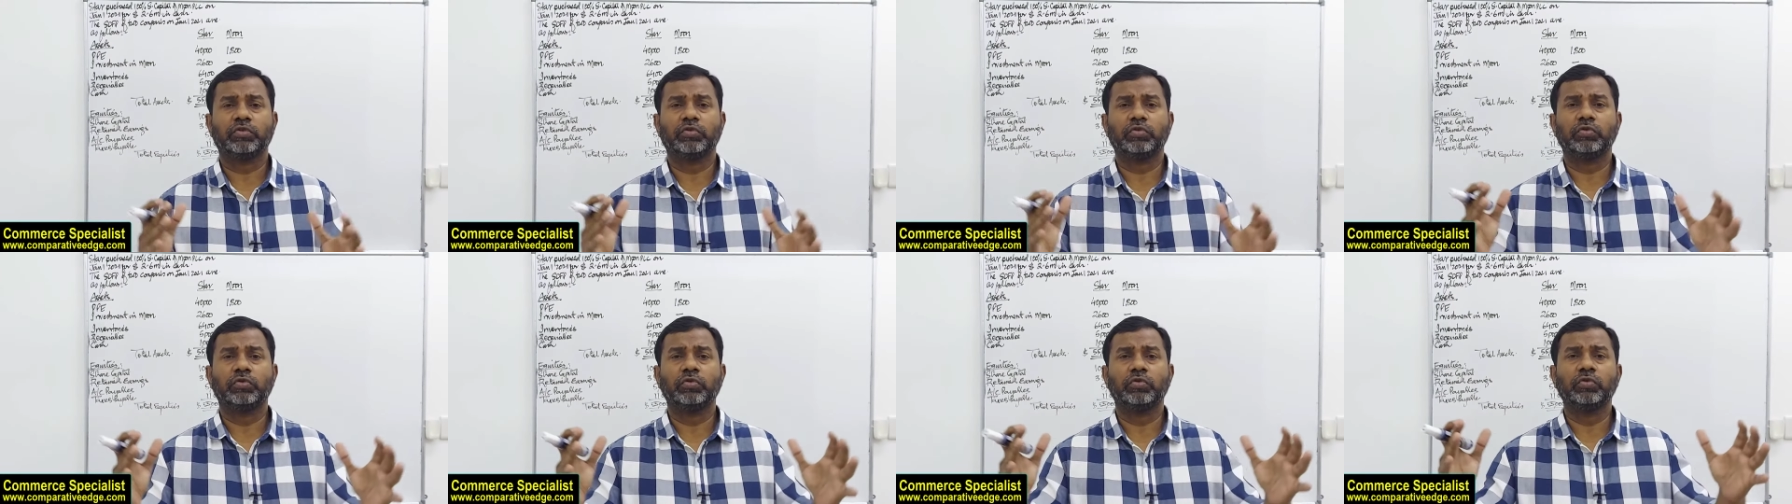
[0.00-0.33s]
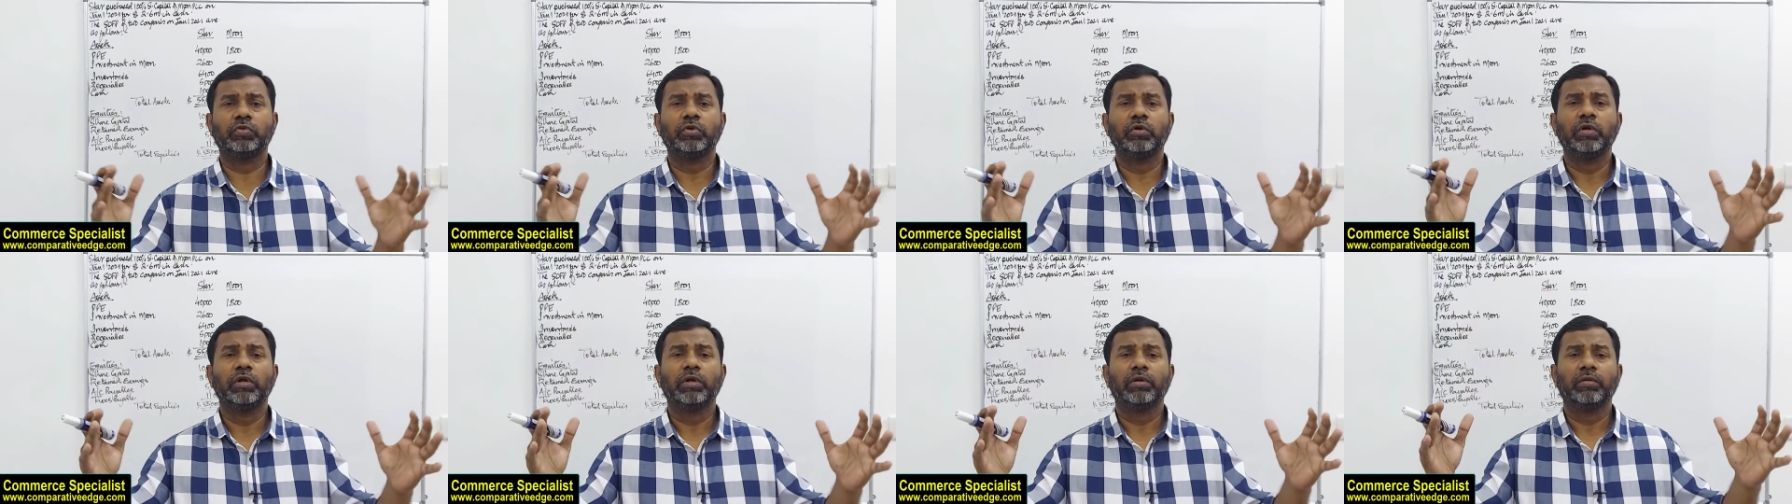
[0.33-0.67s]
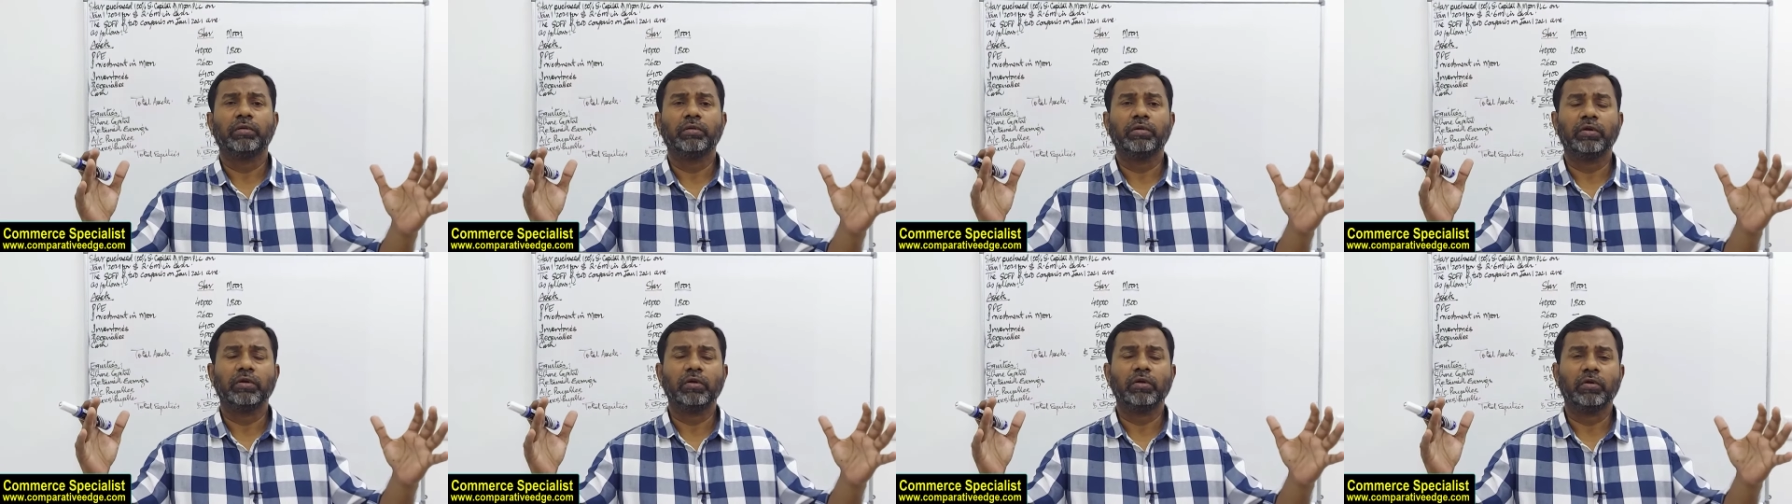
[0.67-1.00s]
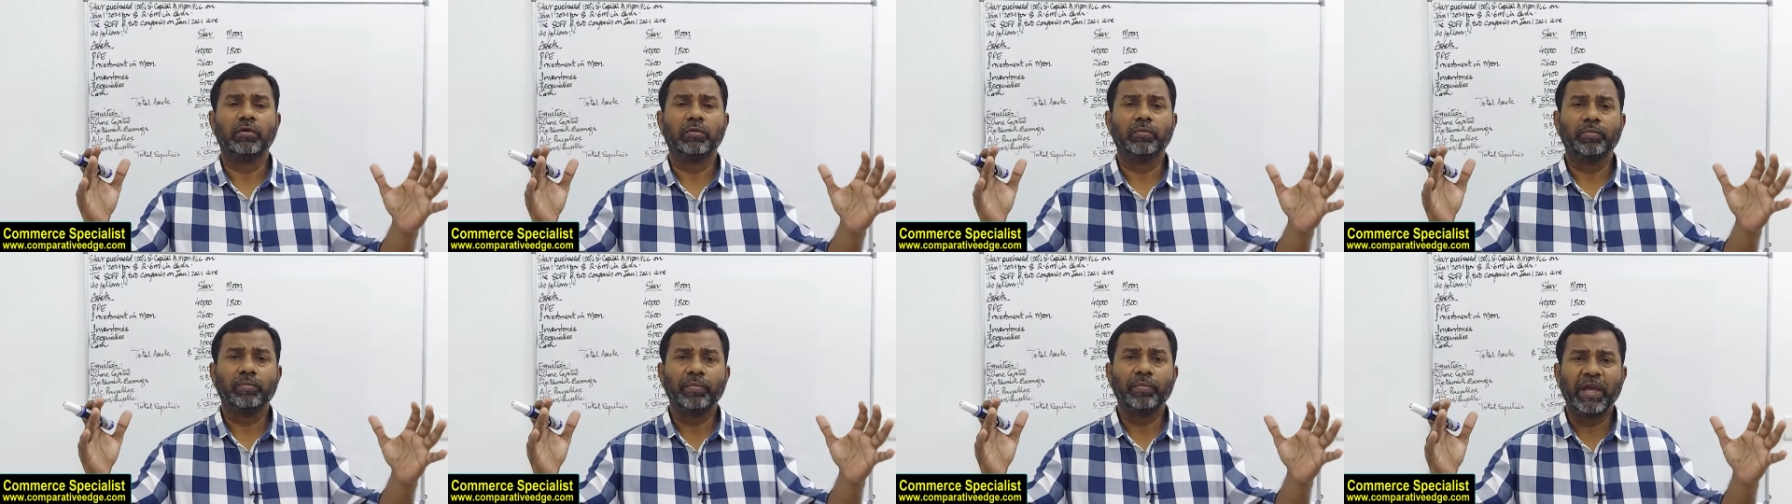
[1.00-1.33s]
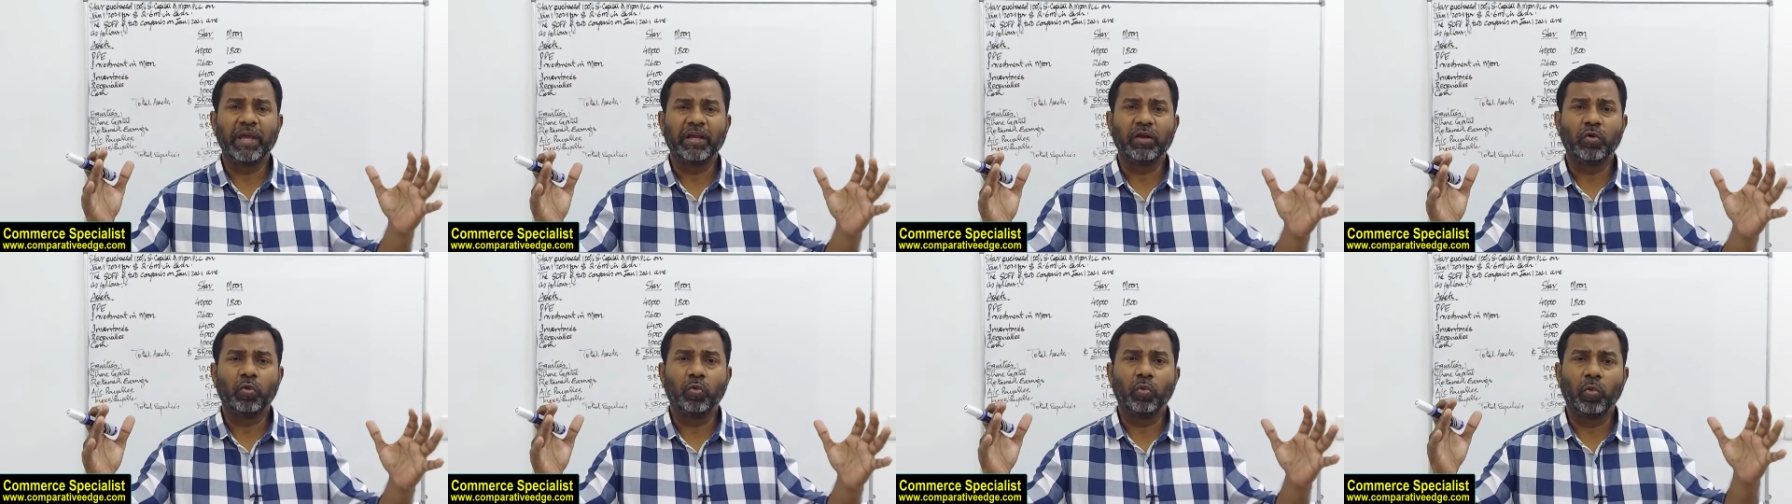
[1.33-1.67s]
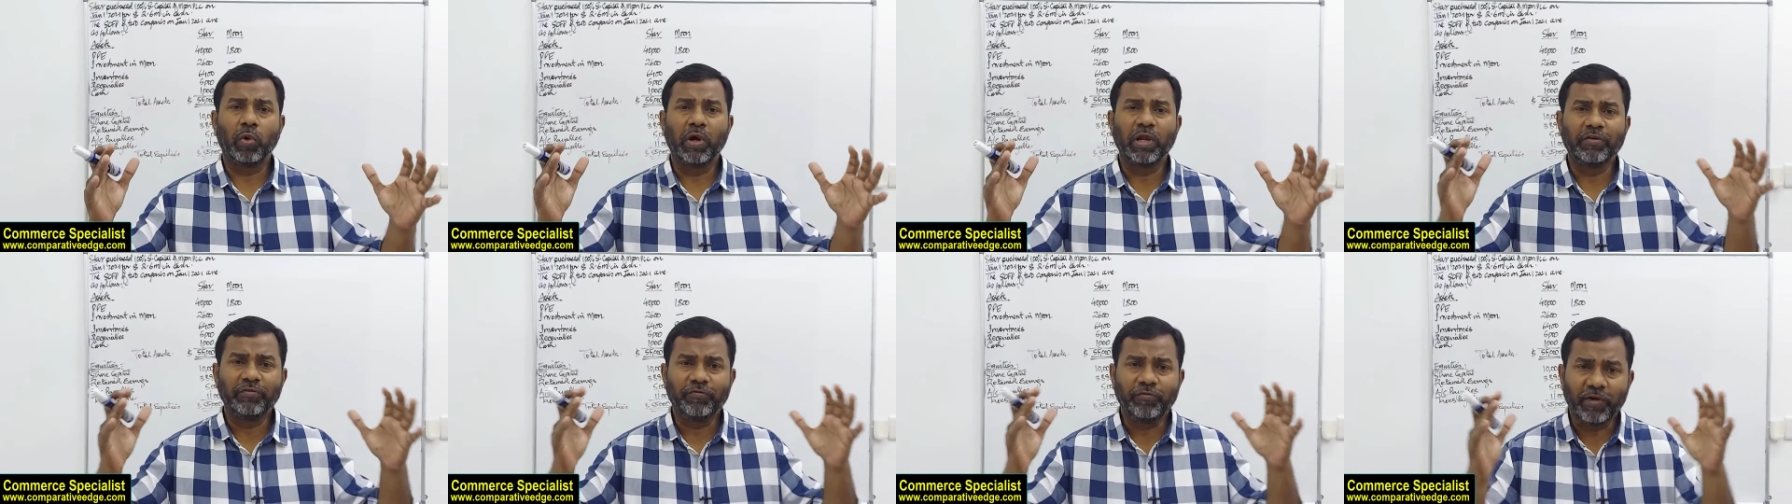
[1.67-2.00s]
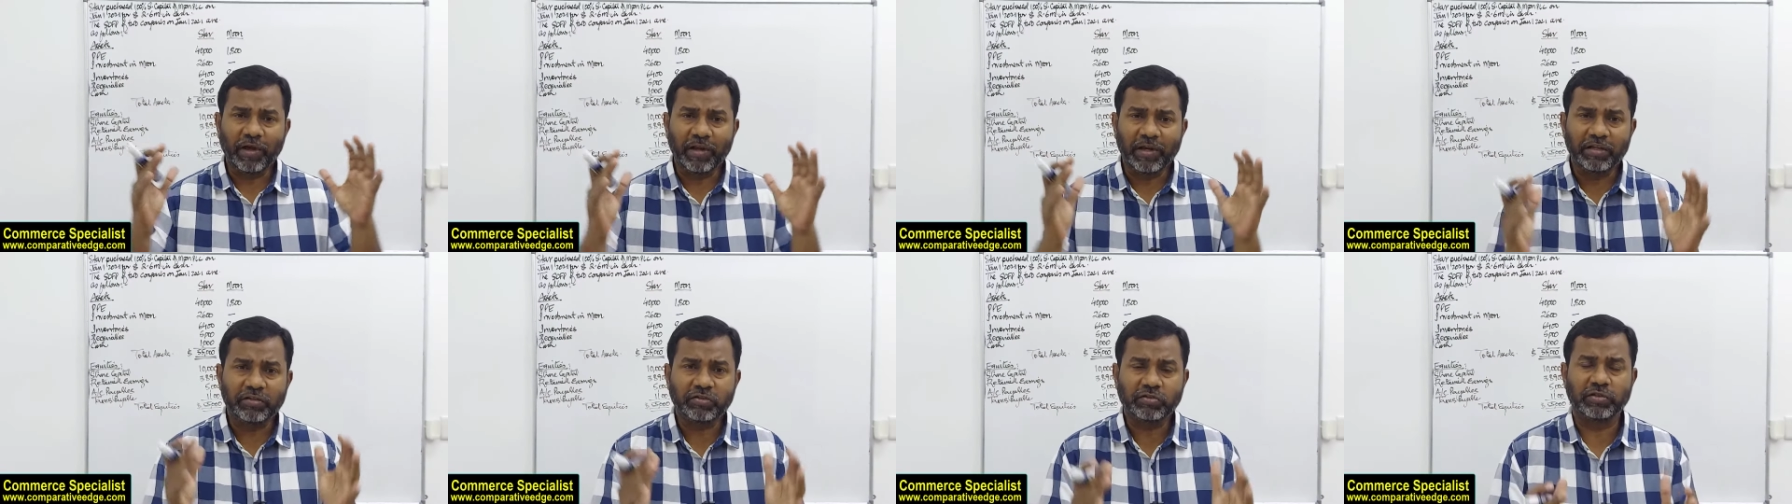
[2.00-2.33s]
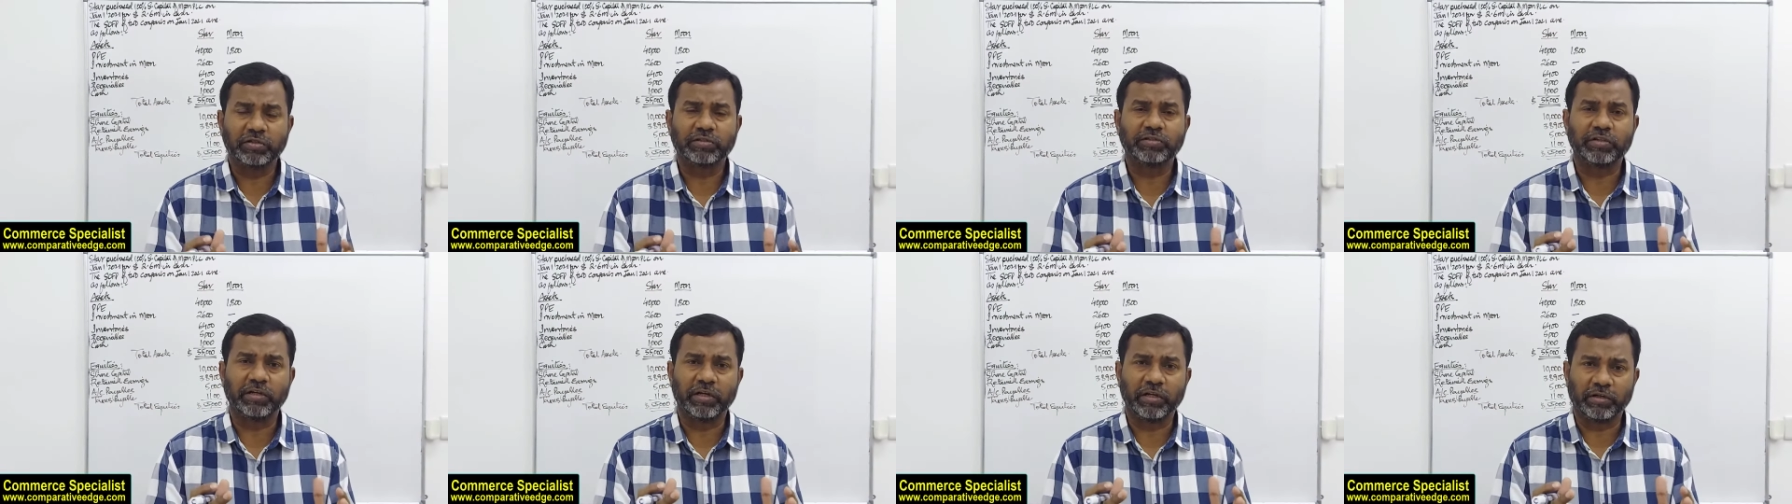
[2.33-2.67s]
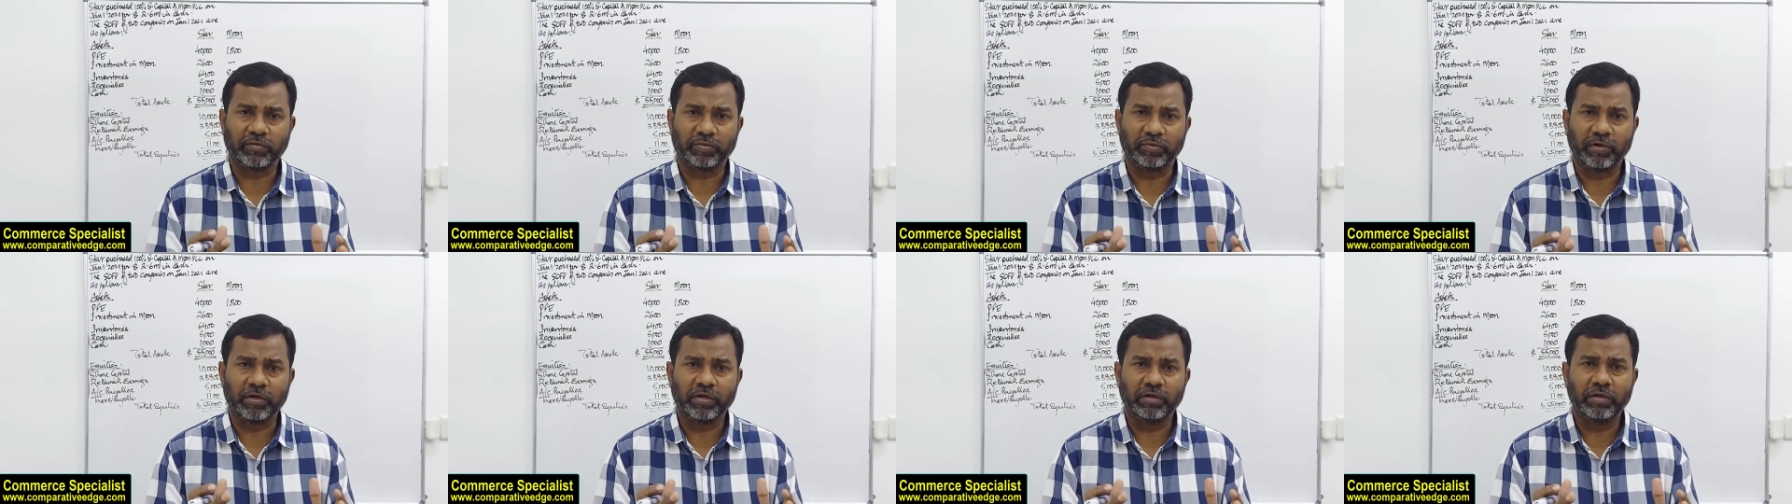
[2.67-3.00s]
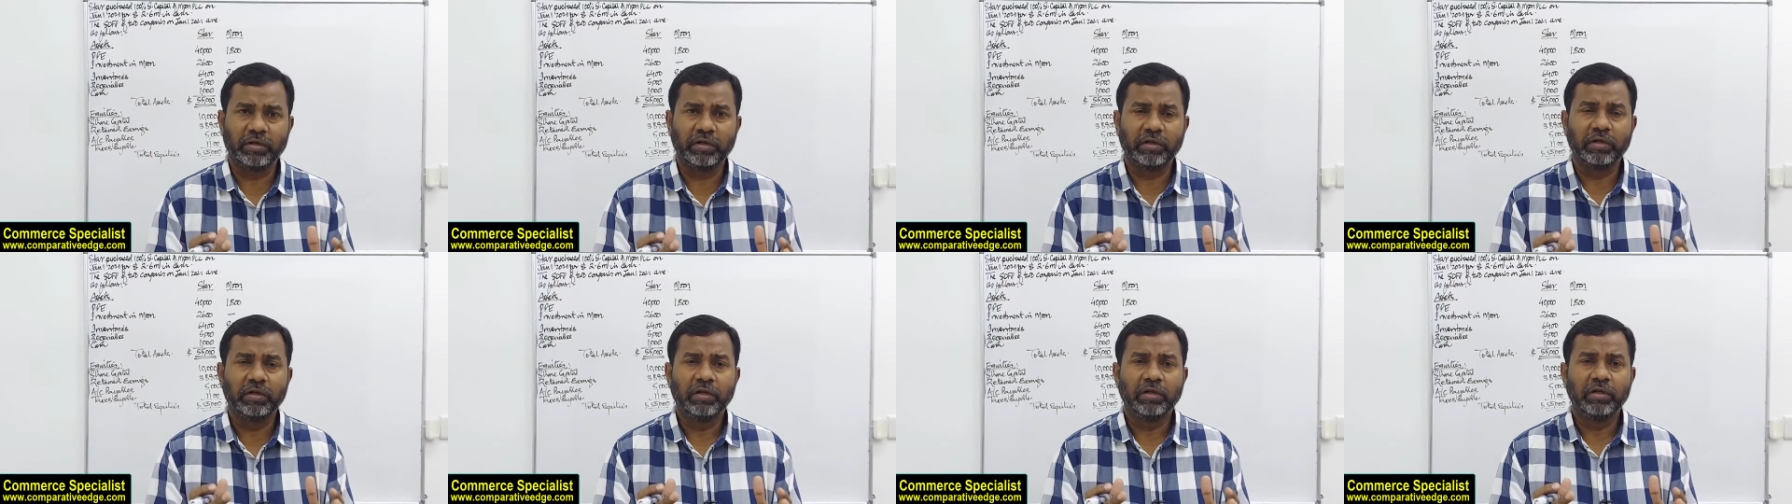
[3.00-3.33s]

to you know make one financial statement